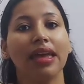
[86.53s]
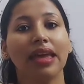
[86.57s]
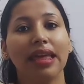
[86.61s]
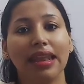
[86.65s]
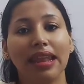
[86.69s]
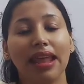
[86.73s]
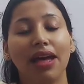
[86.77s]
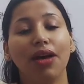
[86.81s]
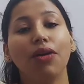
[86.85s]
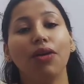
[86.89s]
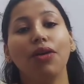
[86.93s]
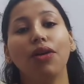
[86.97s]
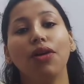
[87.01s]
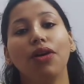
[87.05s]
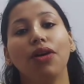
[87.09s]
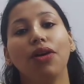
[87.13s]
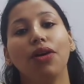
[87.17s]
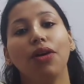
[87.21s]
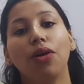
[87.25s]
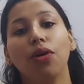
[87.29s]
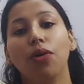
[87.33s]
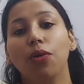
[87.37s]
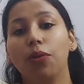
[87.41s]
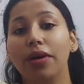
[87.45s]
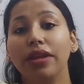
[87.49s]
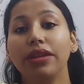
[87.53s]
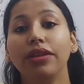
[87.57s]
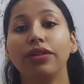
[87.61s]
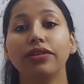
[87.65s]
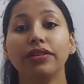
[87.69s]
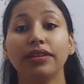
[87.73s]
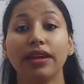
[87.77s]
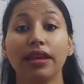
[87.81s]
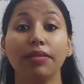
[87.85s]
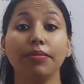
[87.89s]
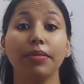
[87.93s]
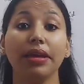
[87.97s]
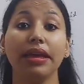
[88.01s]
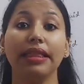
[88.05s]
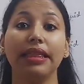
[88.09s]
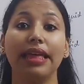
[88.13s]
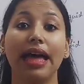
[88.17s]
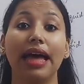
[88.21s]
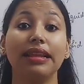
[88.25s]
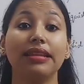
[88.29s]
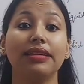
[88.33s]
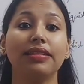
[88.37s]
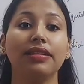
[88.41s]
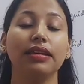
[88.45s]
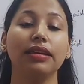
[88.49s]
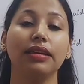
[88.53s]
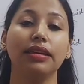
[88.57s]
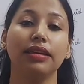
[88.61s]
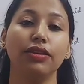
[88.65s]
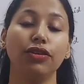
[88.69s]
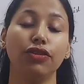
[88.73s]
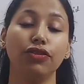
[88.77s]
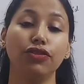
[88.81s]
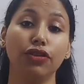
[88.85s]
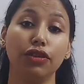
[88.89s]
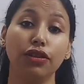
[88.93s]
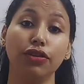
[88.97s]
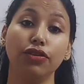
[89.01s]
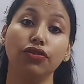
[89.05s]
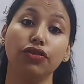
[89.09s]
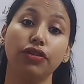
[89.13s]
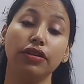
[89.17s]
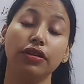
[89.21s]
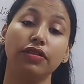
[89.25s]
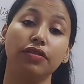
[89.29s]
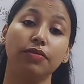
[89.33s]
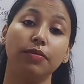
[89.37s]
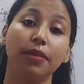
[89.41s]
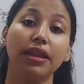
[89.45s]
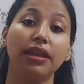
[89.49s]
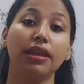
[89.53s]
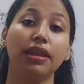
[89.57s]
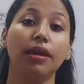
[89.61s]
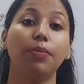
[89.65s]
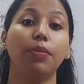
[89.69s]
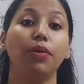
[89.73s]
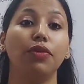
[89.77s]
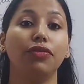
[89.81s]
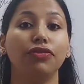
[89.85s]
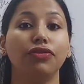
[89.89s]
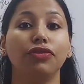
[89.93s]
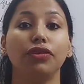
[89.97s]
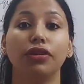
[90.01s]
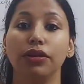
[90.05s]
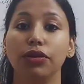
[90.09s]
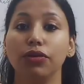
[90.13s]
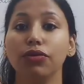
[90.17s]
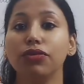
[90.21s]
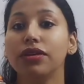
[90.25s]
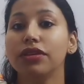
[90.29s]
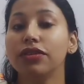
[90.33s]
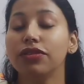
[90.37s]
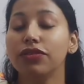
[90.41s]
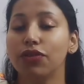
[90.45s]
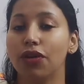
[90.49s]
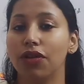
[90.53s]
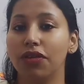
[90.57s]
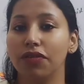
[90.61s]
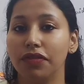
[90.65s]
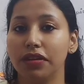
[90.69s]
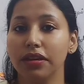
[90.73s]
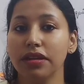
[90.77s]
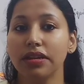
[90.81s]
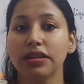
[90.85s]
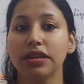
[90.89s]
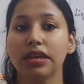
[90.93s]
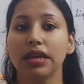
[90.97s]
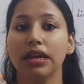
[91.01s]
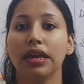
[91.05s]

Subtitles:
Now, when you tell me that your solution is made up of solute and solvent,